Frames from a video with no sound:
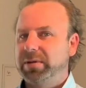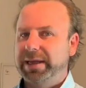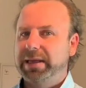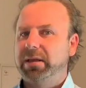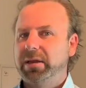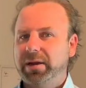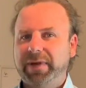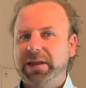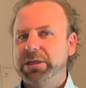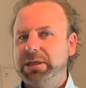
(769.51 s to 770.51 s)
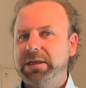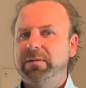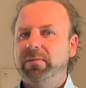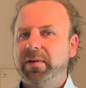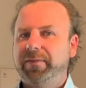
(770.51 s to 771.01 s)
are taking a lot of
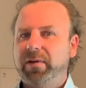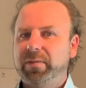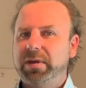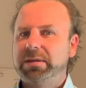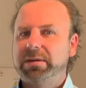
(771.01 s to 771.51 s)
energy from you.